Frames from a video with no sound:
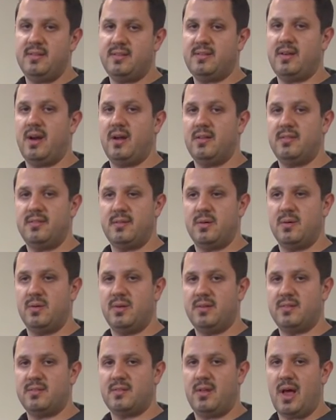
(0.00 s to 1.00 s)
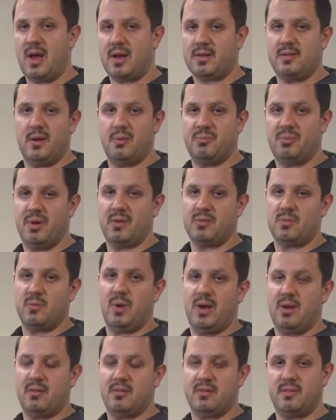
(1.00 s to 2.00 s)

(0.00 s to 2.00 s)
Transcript: side, so it is locked up as well.